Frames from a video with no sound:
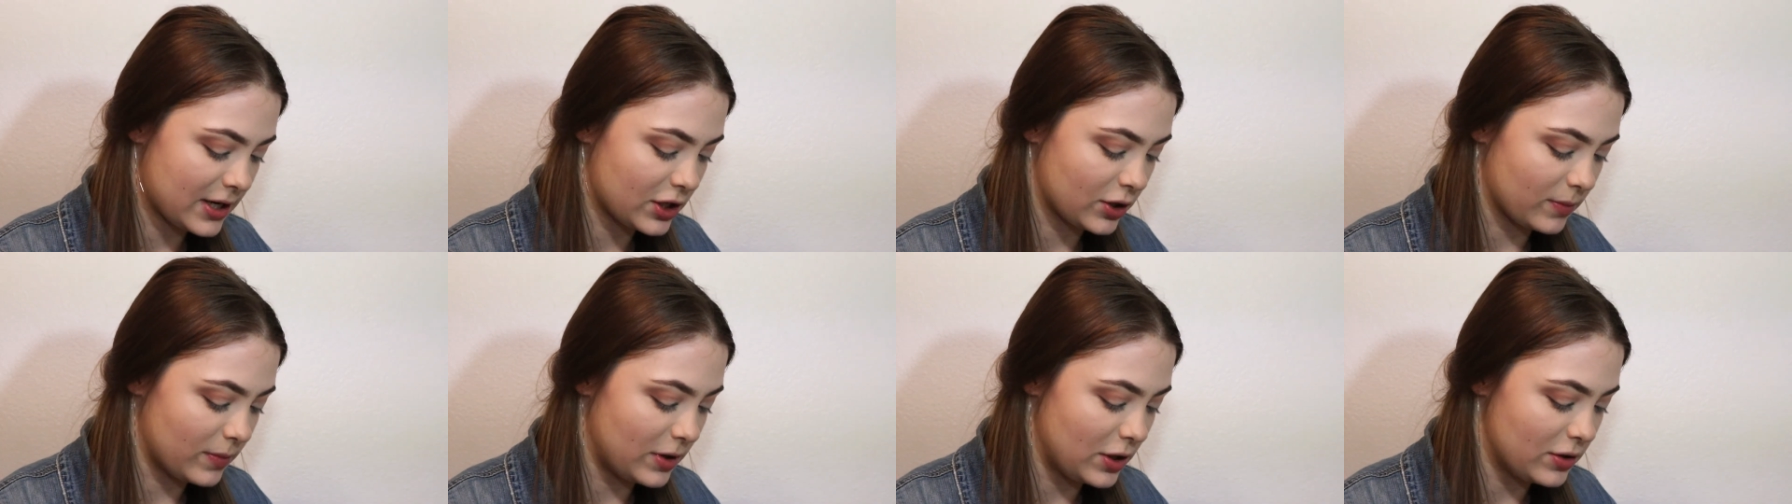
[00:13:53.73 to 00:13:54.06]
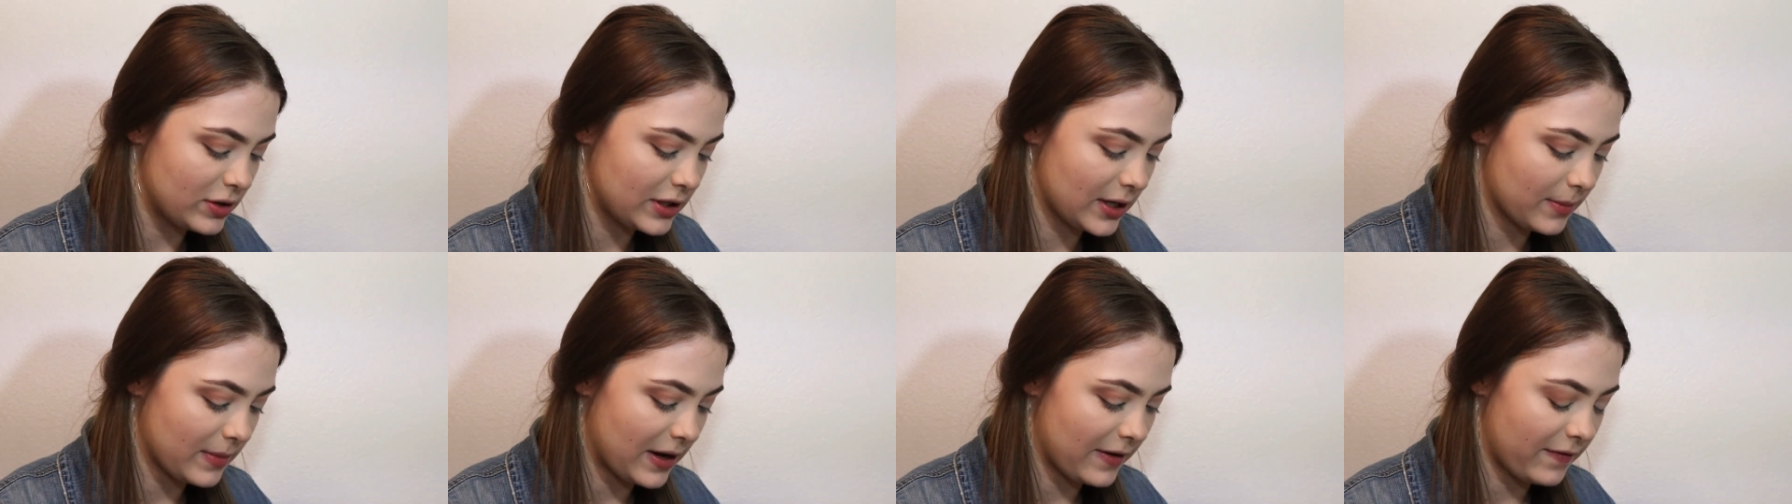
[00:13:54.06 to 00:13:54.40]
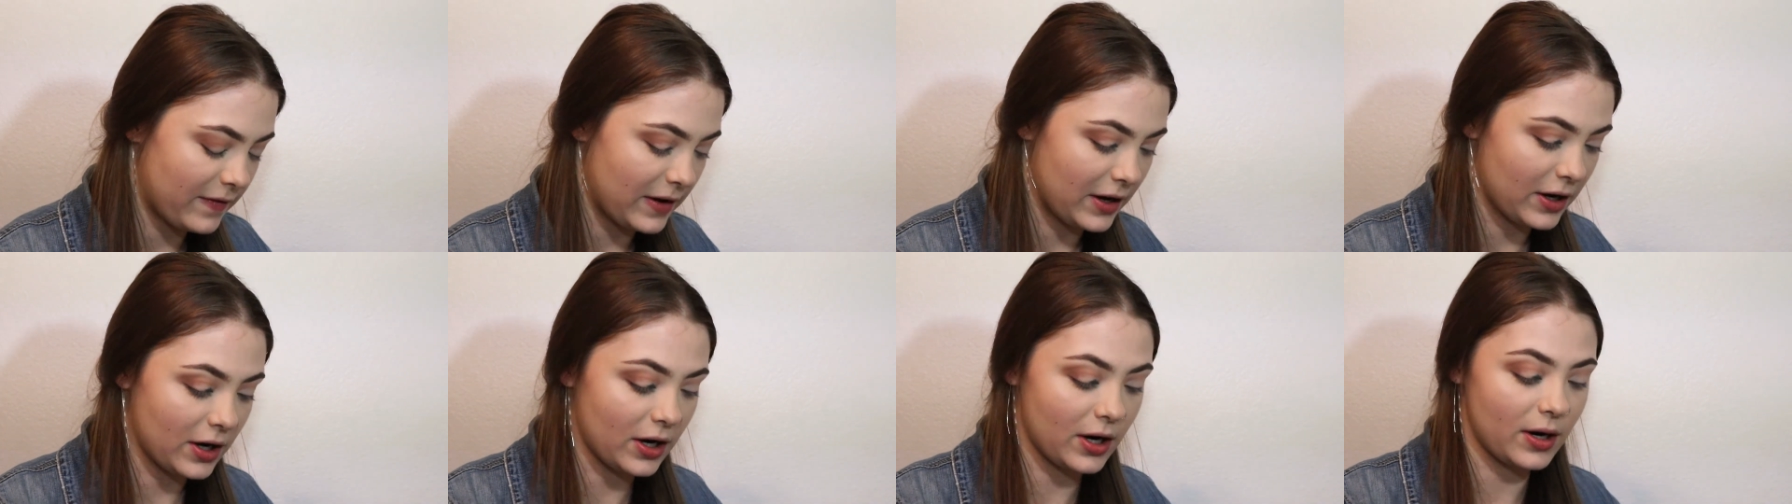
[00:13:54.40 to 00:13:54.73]
So I'm using my
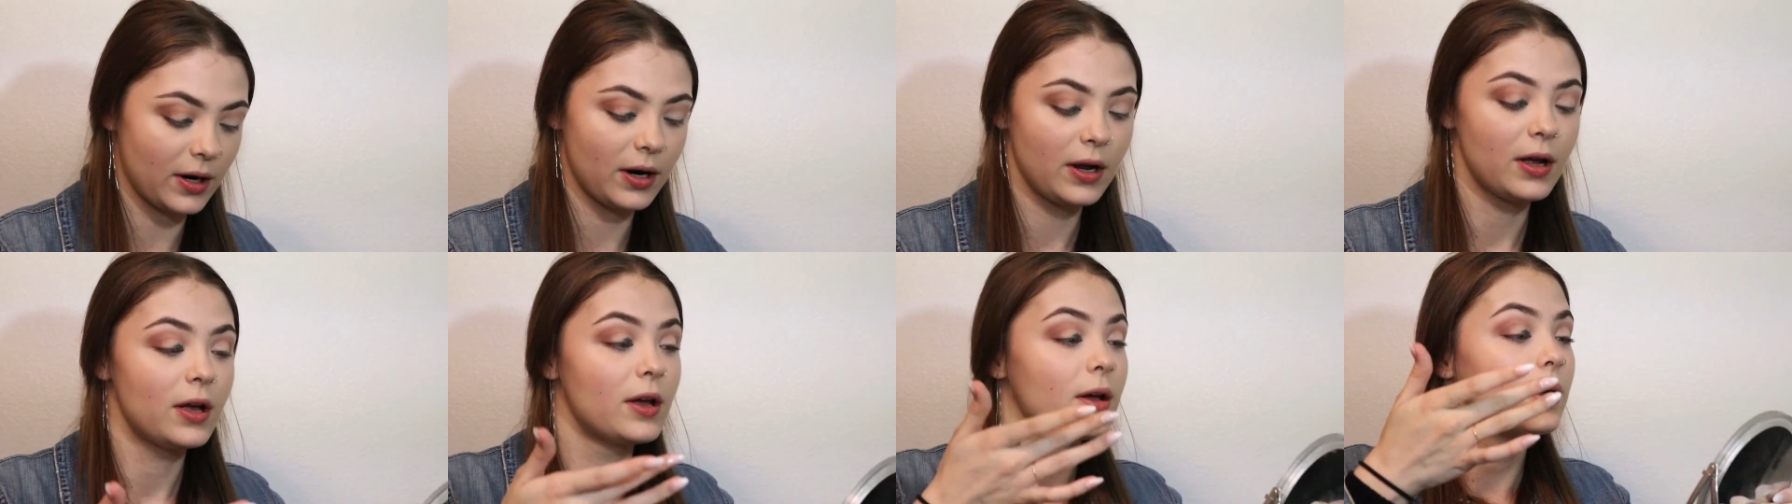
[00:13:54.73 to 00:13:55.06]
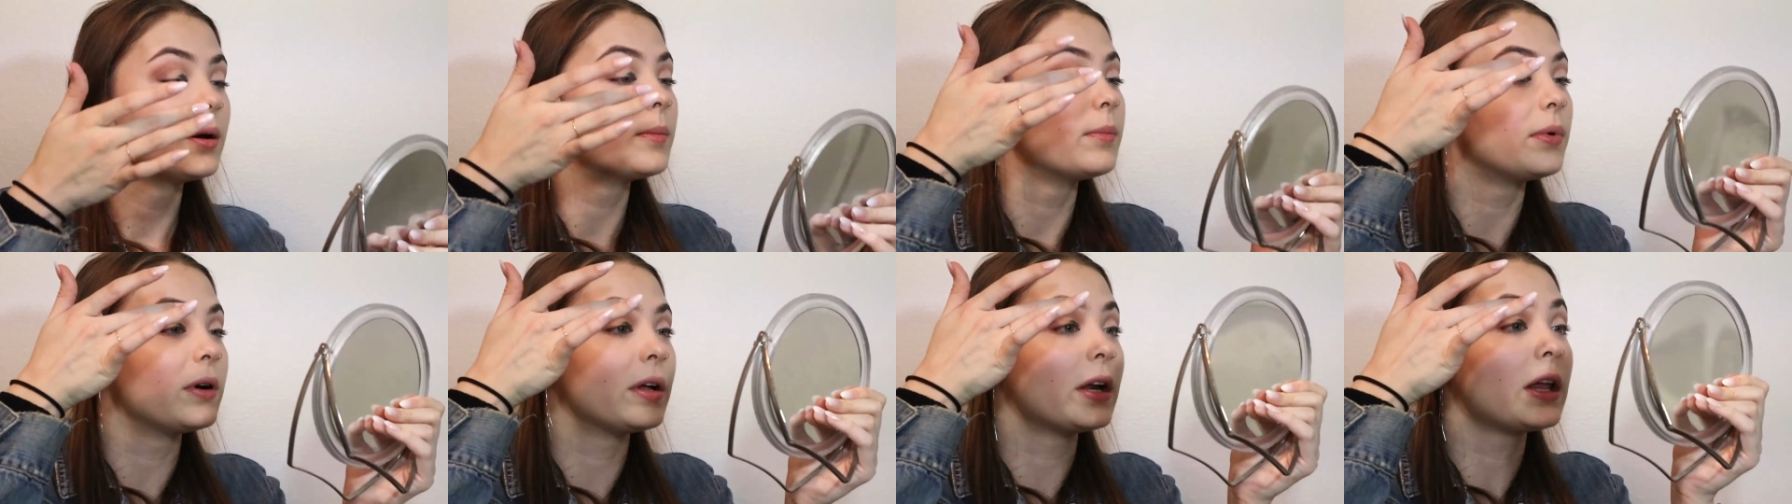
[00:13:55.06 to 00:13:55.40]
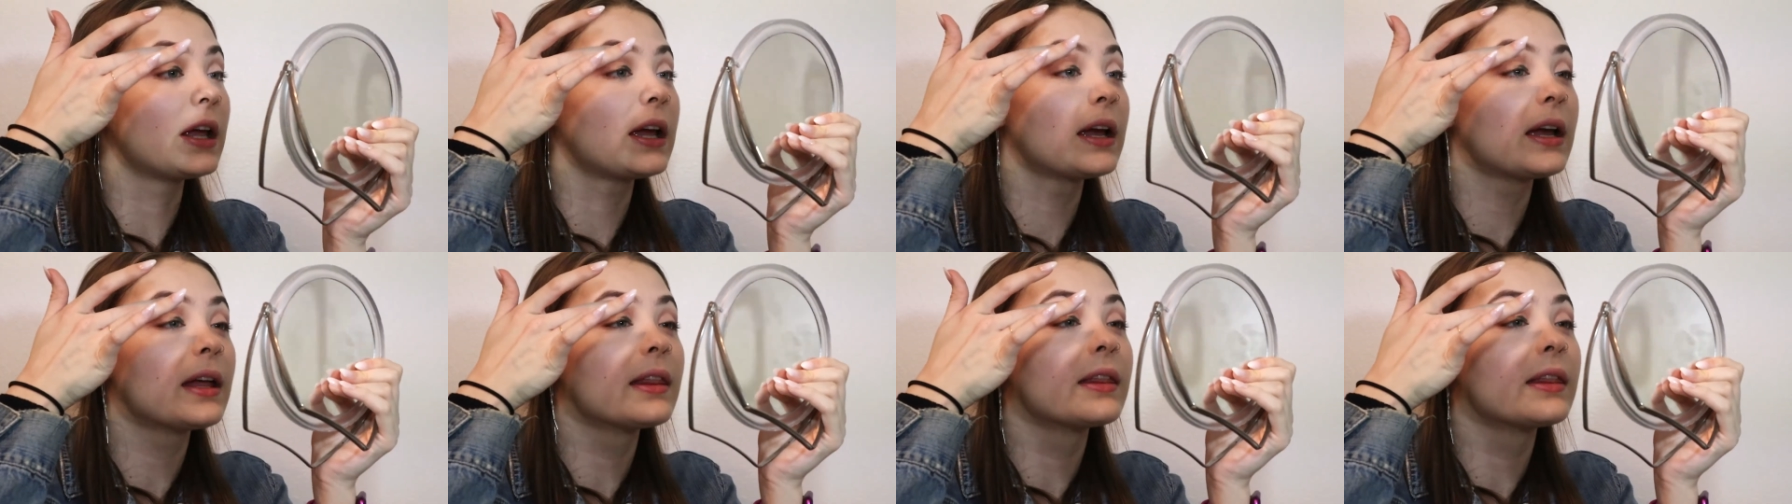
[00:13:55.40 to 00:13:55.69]
finger, putting it